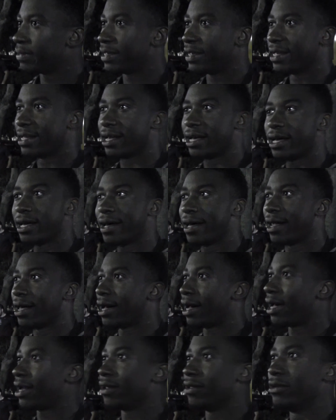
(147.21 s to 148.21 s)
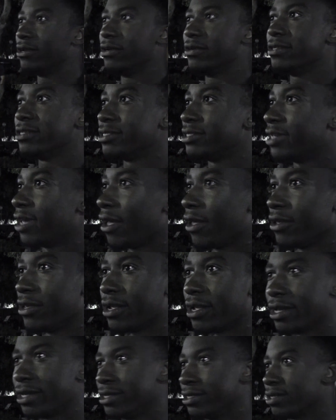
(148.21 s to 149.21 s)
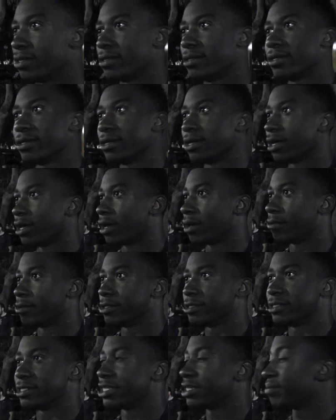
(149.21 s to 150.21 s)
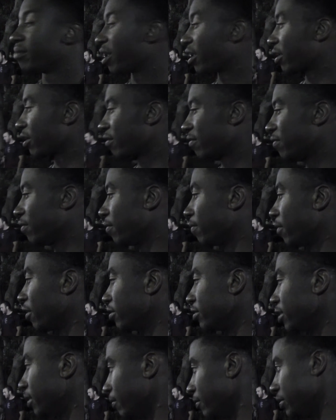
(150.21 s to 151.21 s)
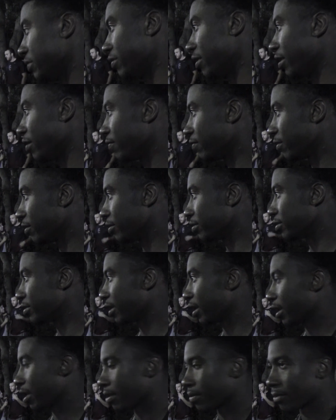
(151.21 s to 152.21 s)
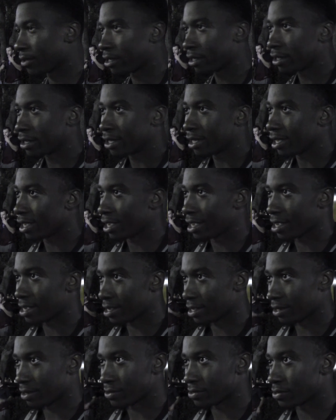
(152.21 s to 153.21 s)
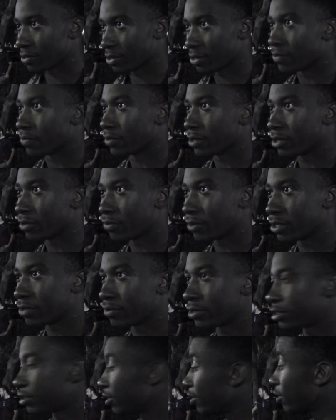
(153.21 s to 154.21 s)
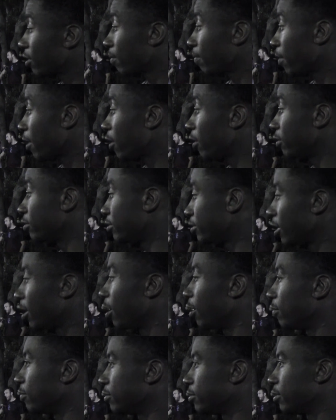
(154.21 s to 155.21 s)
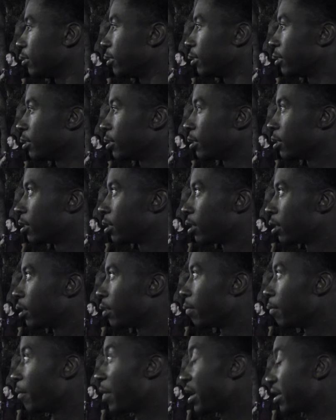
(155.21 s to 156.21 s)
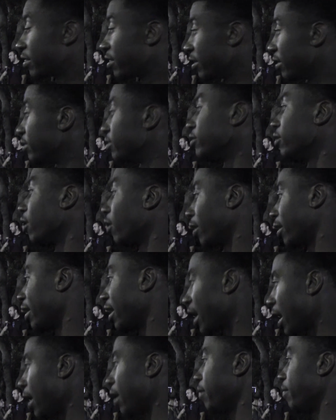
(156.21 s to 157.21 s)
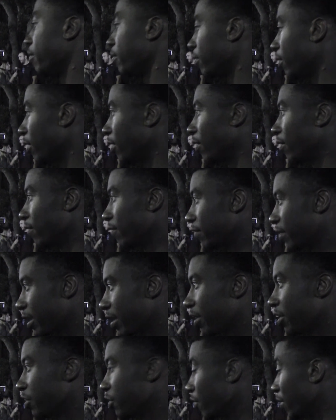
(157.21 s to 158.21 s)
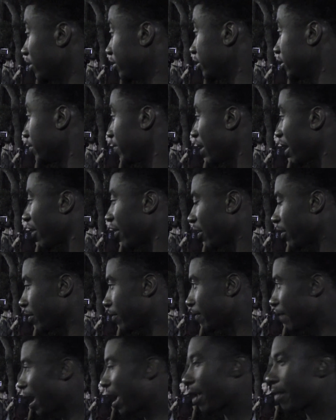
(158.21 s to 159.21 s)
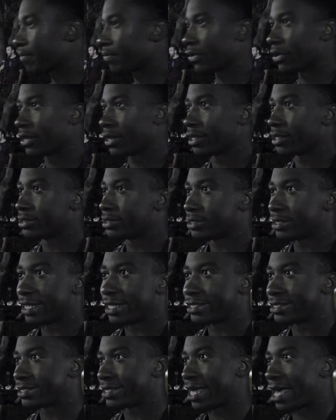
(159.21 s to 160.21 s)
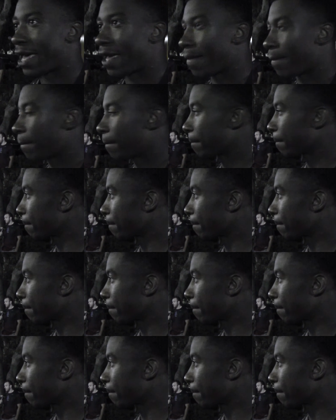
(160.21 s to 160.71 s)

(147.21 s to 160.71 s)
Man, I, I don't know what to tell you because um, it seemed like our football team was ready for this game, and and we, we, we took it upon ourselves to make this our game of getting USC back on the map. And it's just that